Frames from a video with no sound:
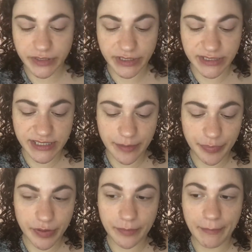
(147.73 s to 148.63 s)
to dip
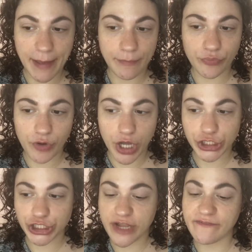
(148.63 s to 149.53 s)
my
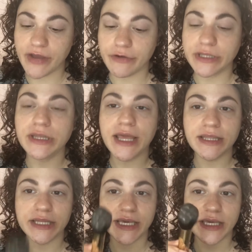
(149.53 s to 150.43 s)
brush very
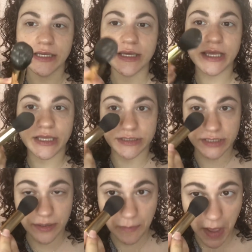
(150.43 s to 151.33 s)
lightly into
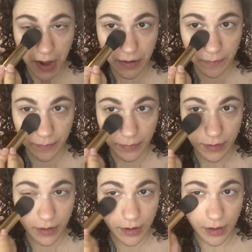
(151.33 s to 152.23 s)
the bottom
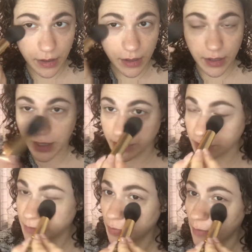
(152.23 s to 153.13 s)
and
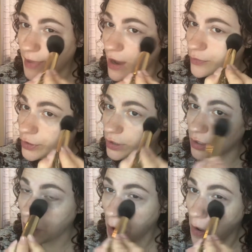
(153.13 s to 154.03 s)
just put powder
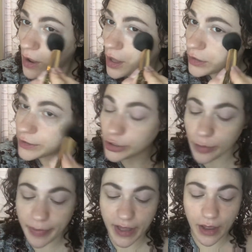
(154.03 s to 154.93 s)
a little
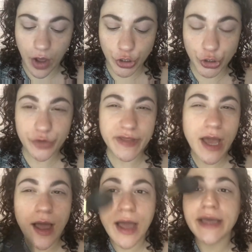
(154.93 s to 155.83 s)
bit under the
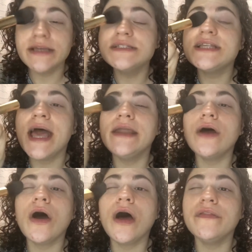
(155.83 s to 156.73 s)
eyes and
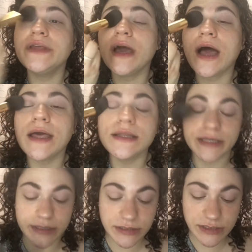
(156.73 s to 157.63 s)
on the
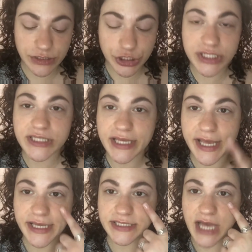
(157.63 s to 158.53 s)
eyelids, just in
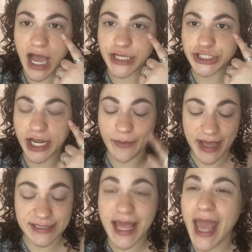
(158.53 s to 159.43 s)
case the eyeshadow
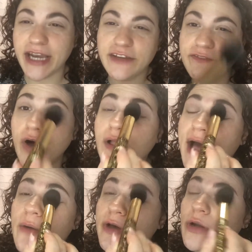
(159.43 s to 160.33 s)
has any
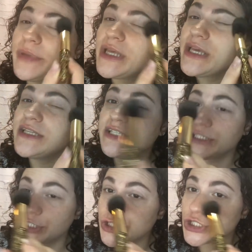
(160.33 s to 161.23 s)
fallout. It'll be easy
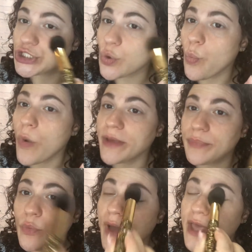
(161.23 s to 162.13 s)
to just wipe
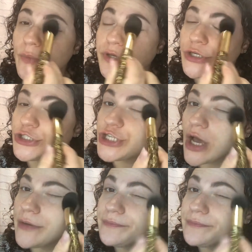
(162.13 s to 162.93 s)
away when you're done.